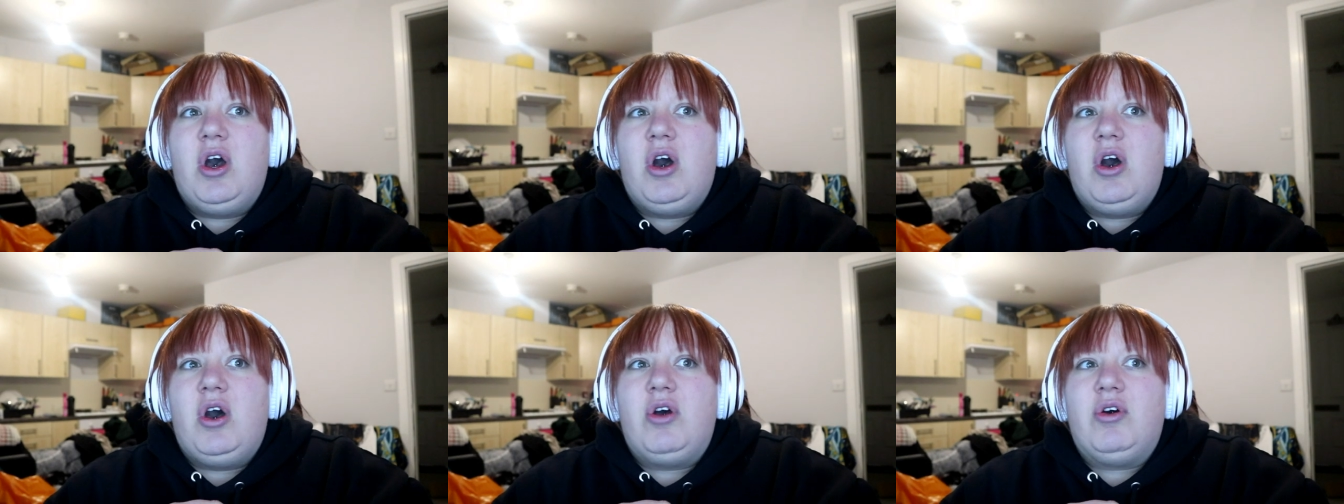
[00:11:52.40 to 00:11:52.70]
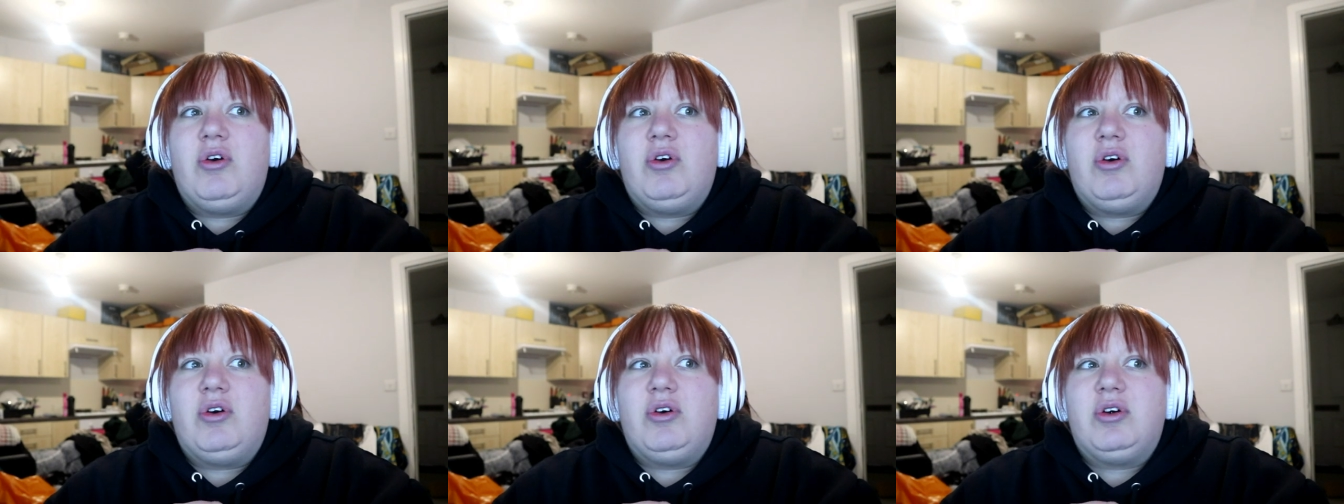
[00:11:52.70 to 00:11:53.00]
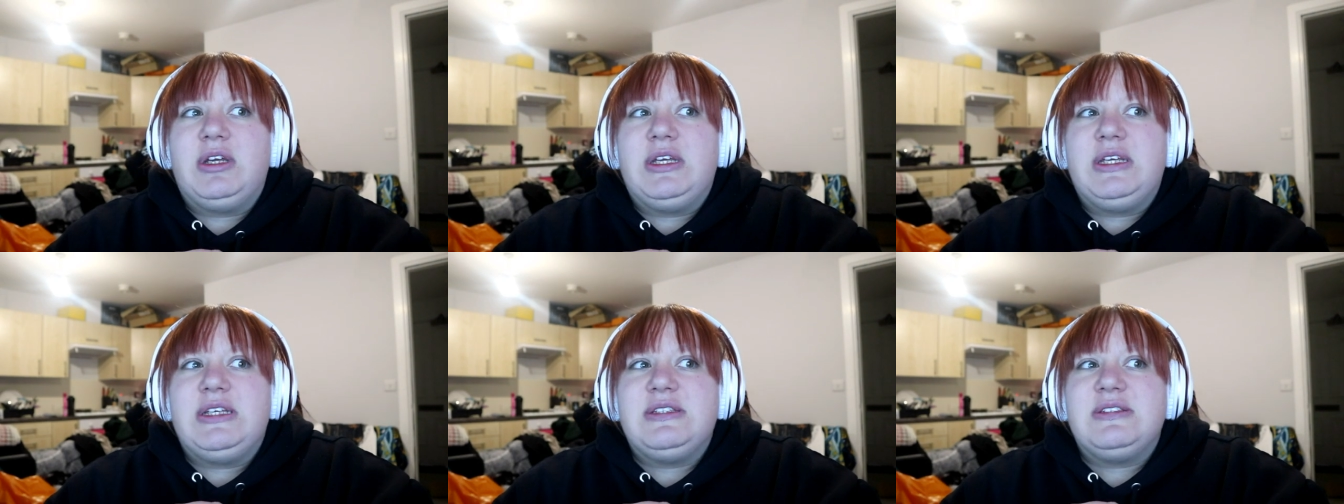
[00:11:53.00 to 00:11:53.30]

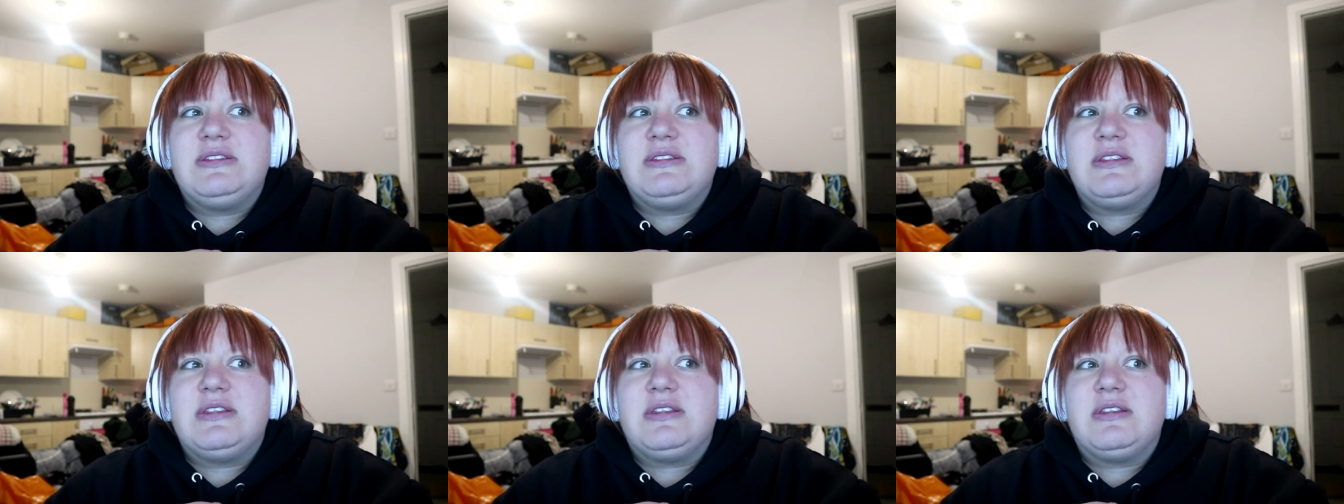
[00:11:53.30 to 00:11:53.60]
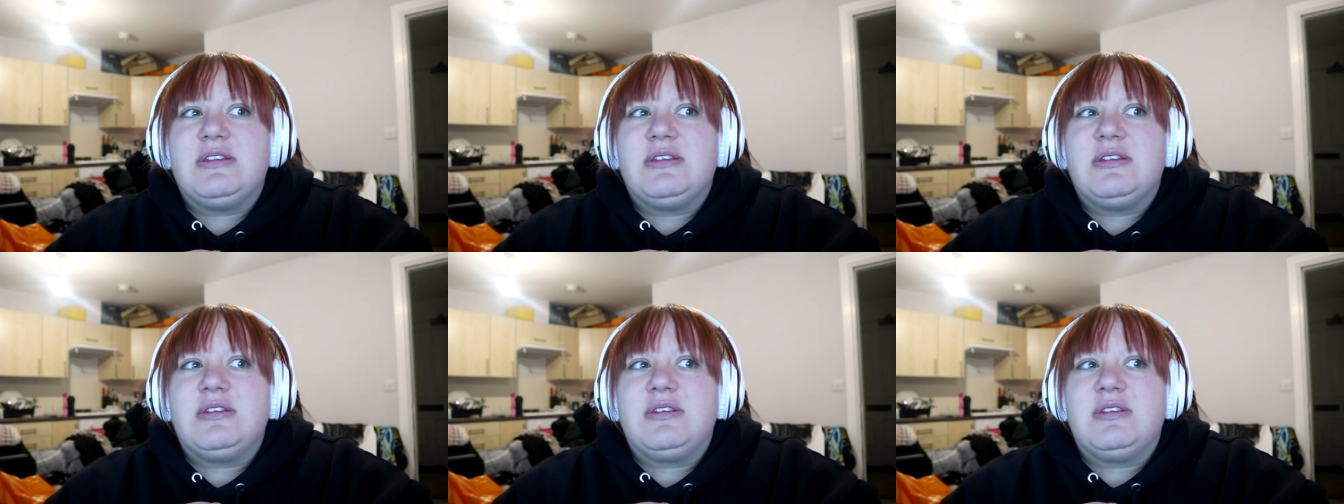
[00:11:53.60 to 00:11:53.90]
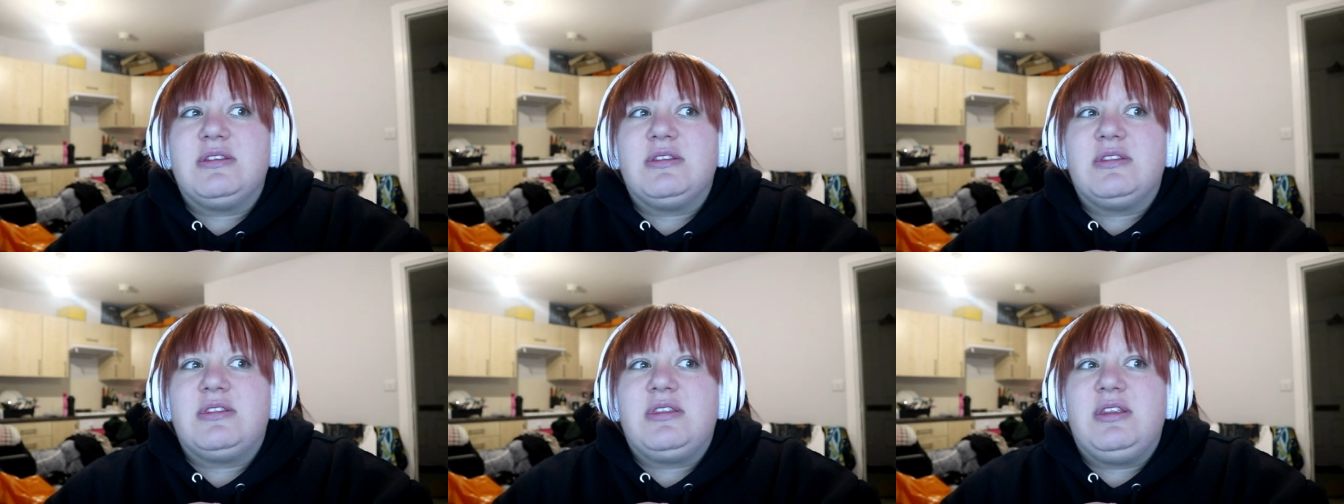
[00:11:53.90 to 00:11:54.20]
Or is
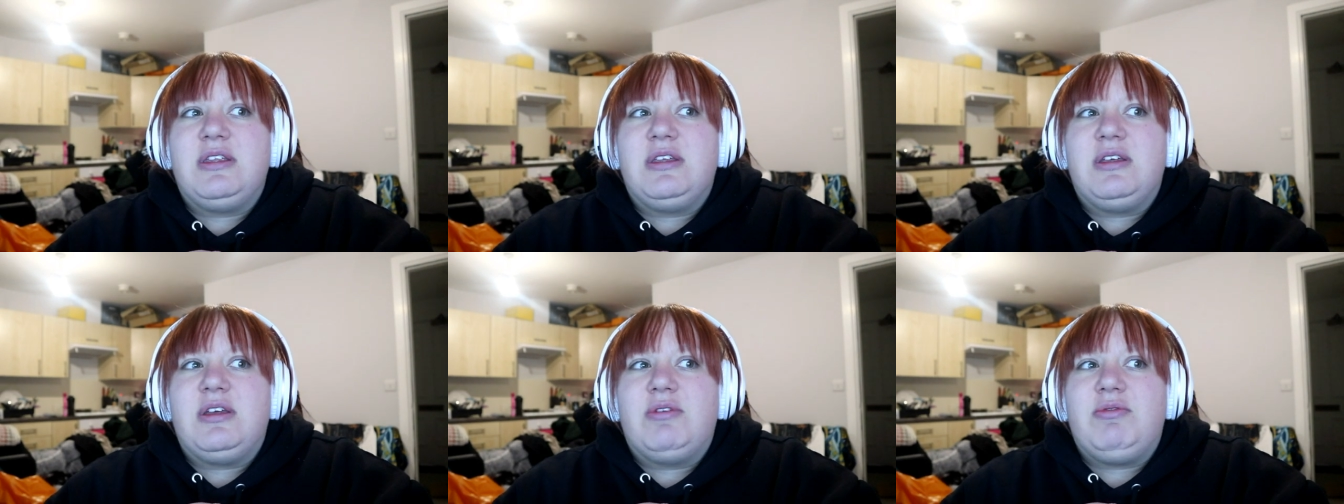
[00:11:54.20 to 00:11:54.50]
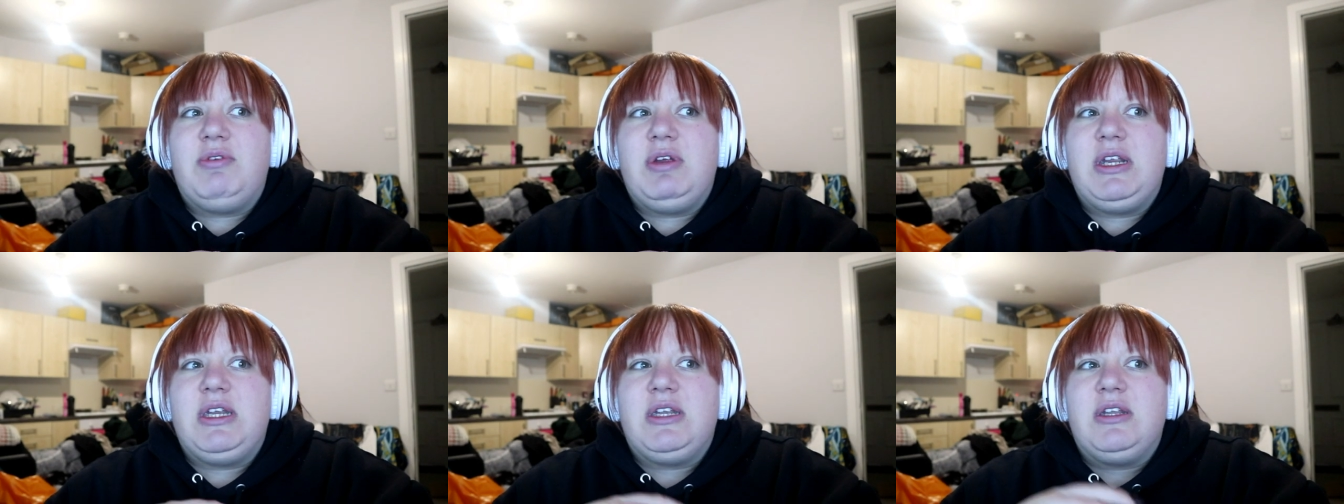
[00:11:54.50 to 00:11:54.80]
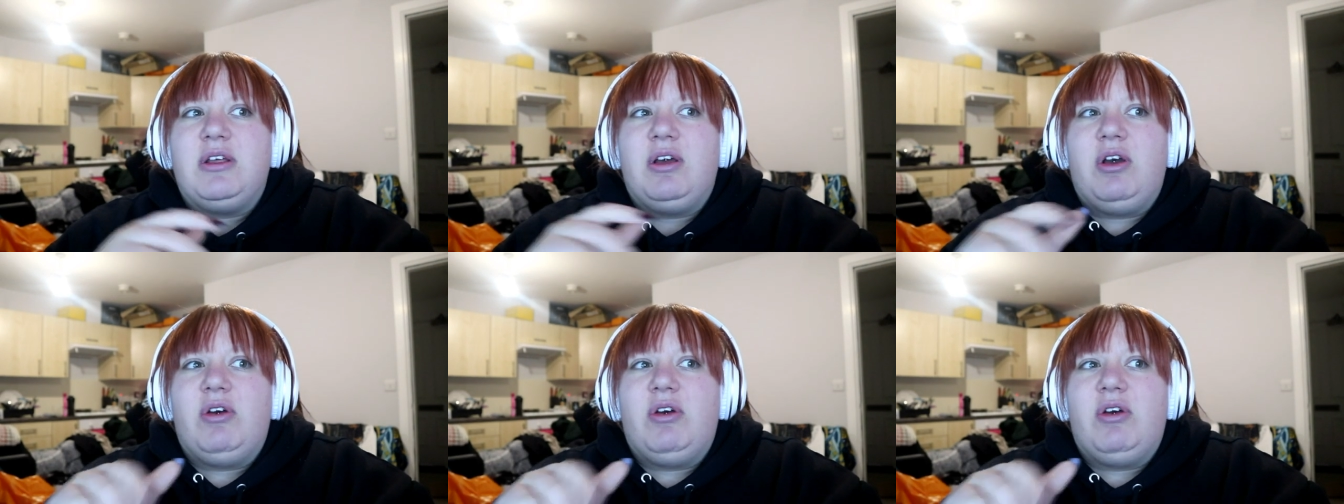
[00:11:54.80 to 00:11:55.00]
the arena...